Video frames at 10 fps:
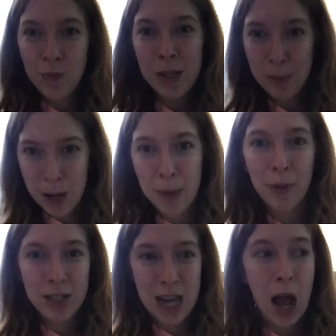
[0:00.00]

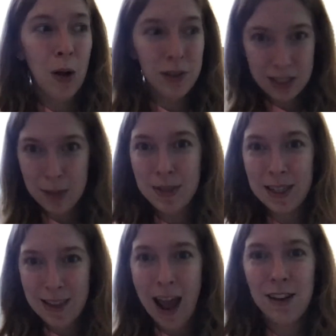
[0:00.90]
paper towel dipped
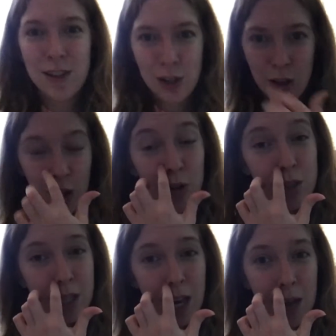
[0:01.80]
in that
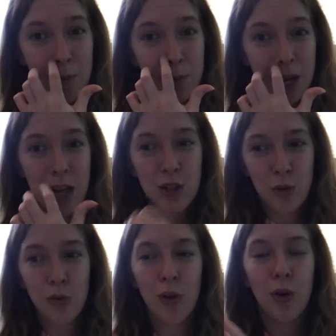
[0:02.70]
solution, but I do
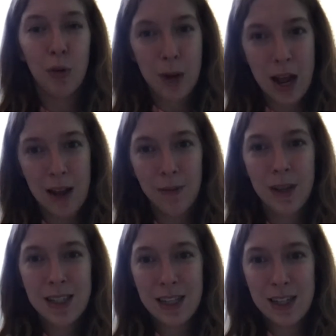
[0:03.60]
throw it away,
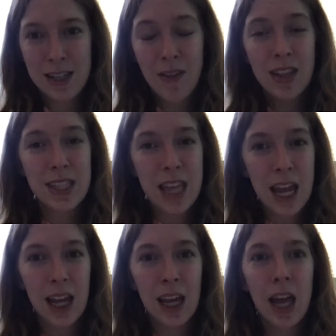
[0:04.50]
because I just have this
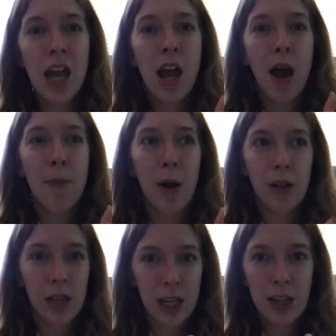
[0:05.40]
thing about
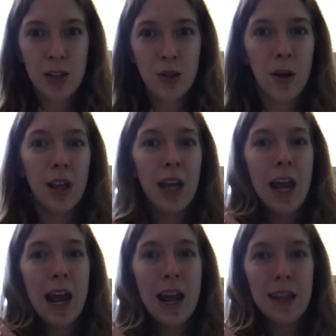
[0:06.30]
cleaning the
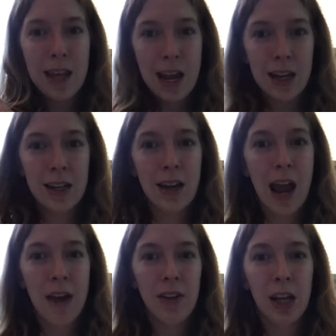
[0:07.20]
toilet and then
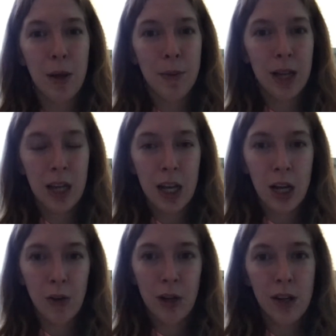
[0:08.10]
having it be
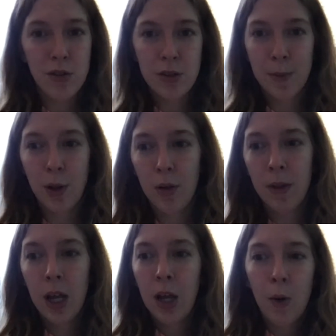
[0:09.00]
in a reusable
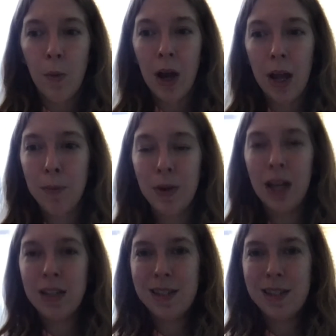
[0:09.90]
wipe. It